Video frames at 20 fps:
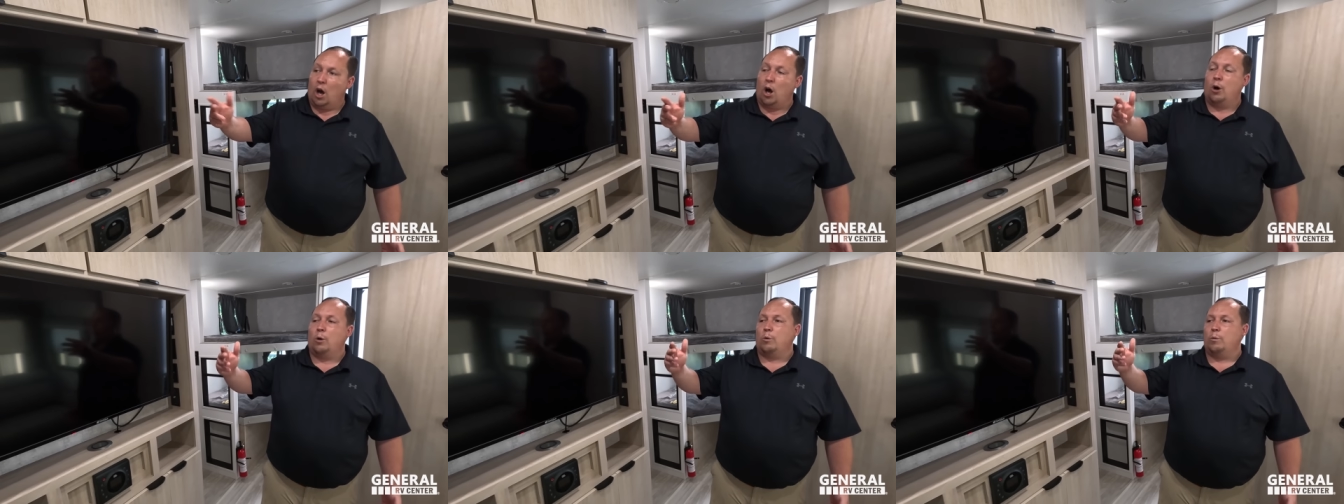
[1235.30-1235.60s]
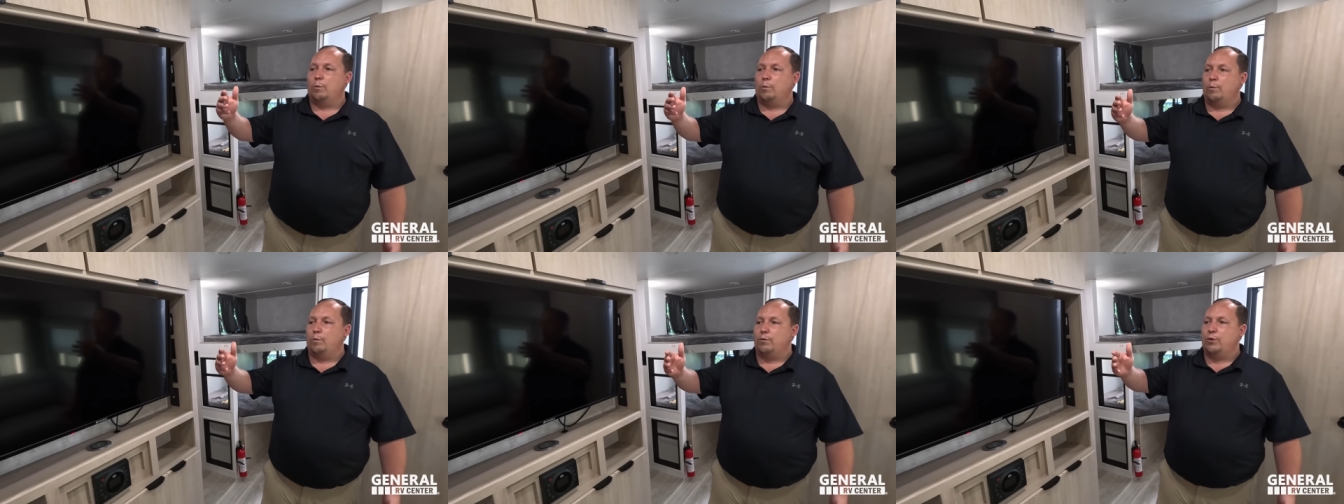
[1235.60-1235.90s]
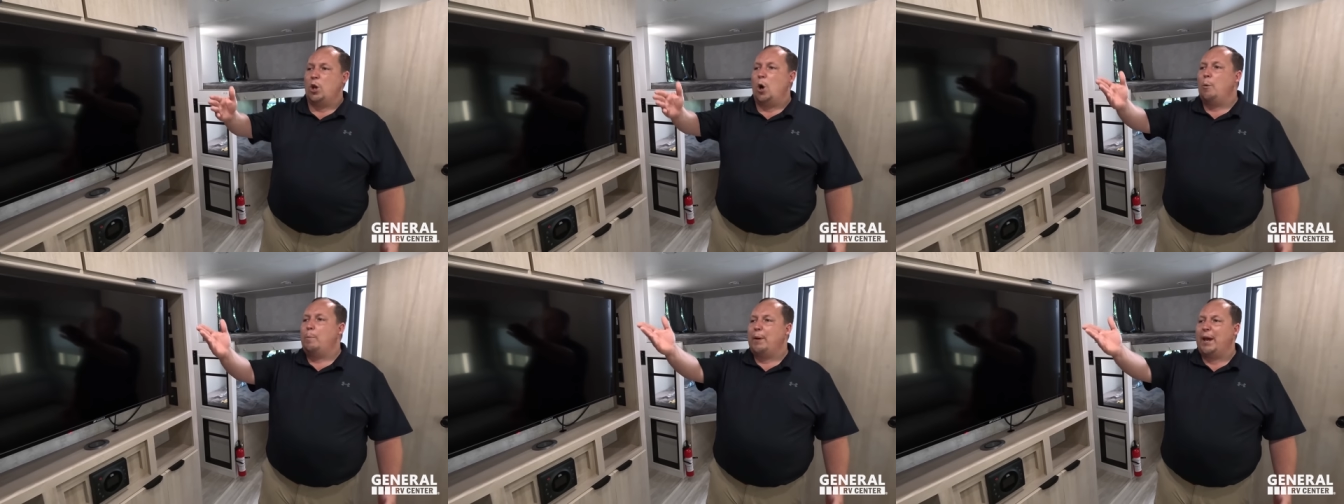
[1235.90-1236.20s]
Oh,
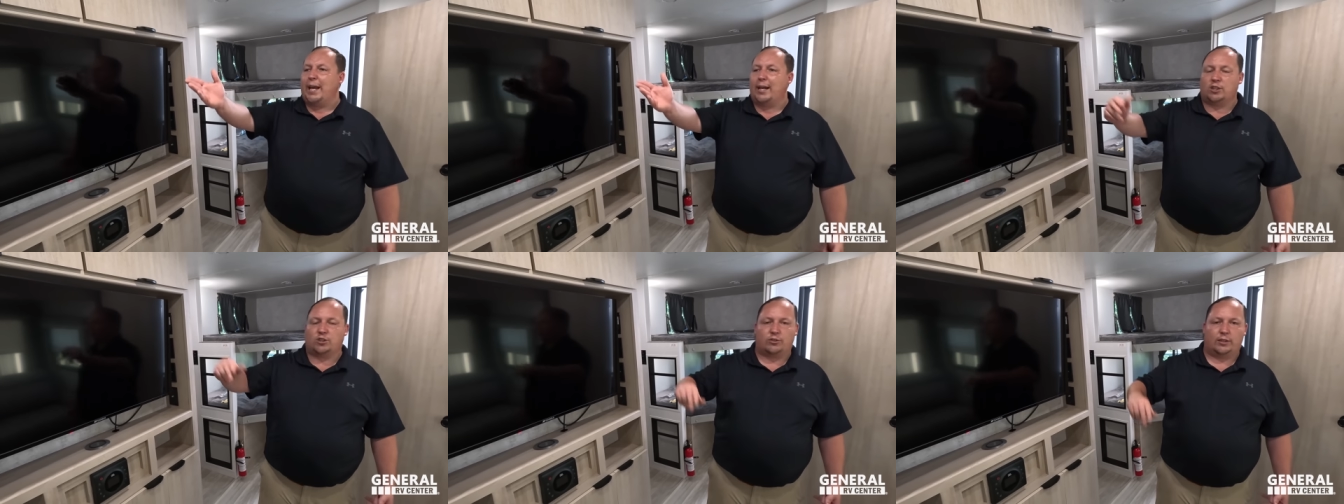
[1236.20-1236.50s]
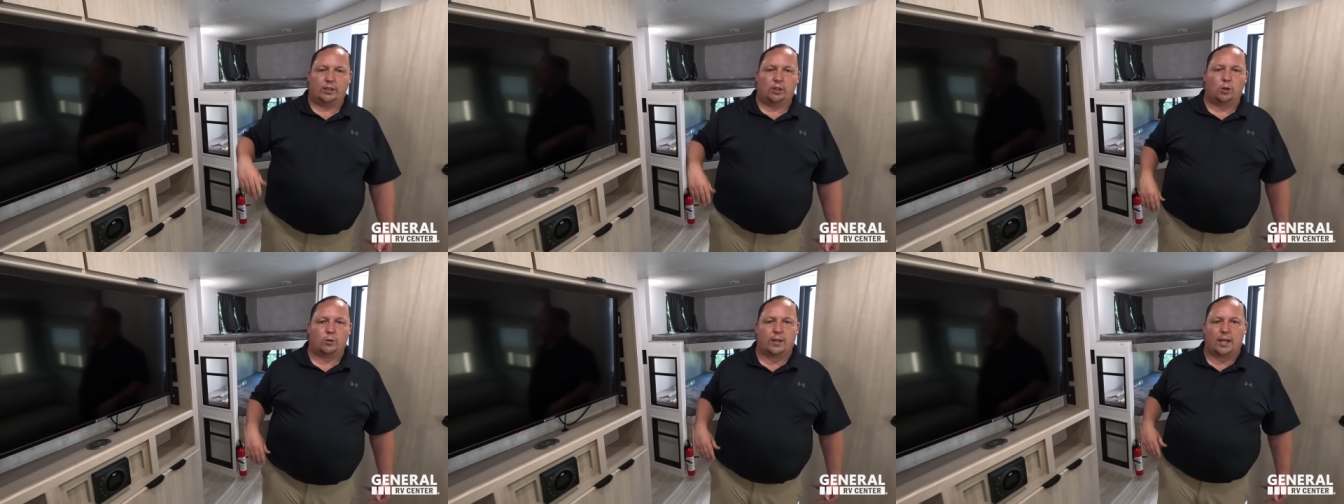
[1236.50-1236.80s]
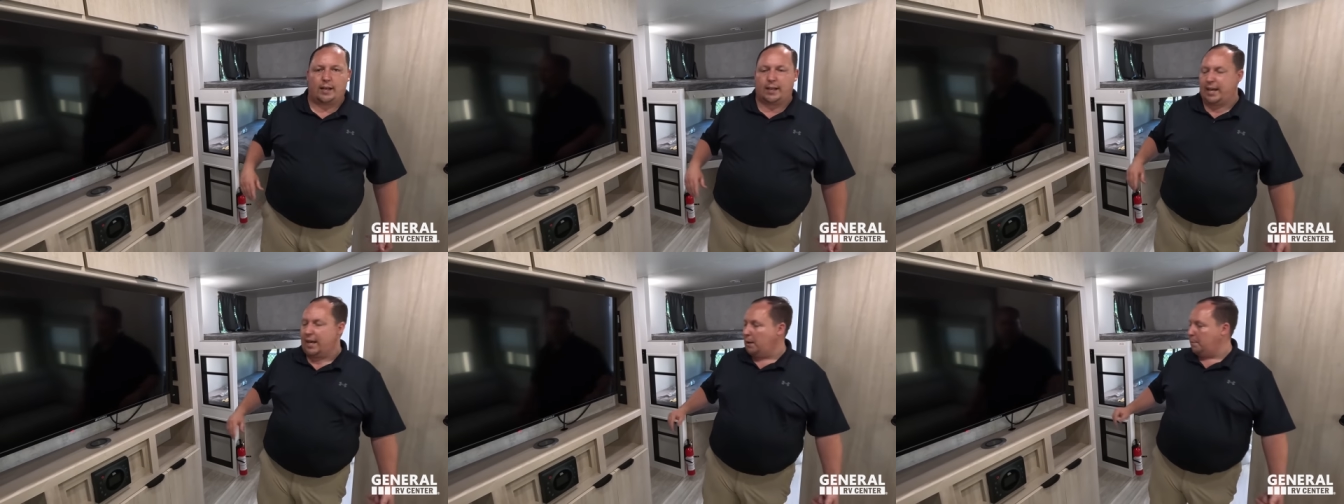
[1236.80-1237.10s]
no pantry, no
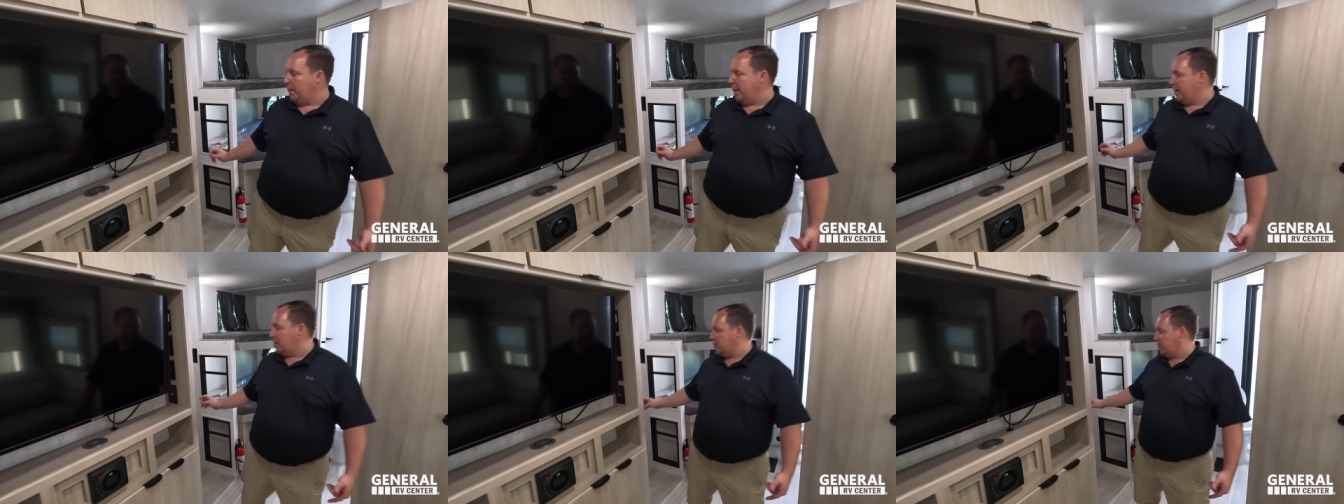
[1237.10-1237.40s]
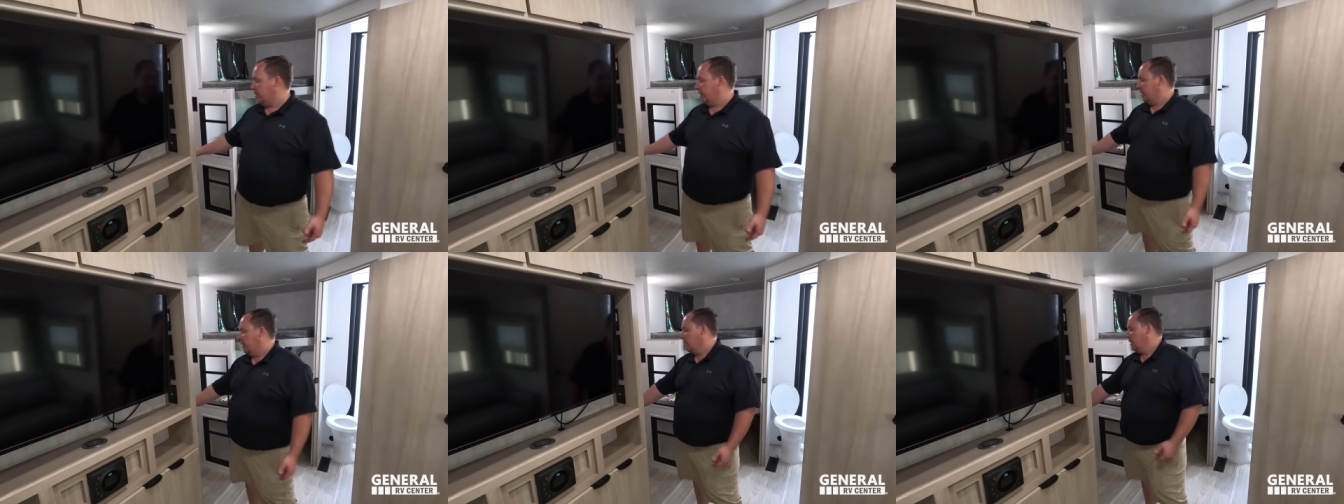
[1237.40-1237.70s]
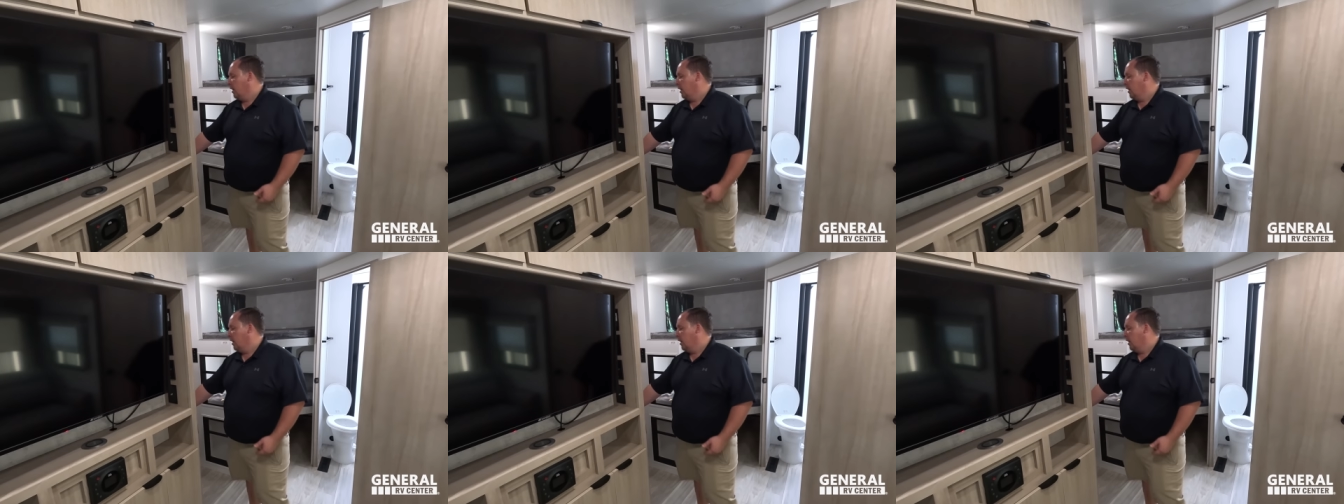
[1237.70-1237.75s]
dedicated pantry. Yeah.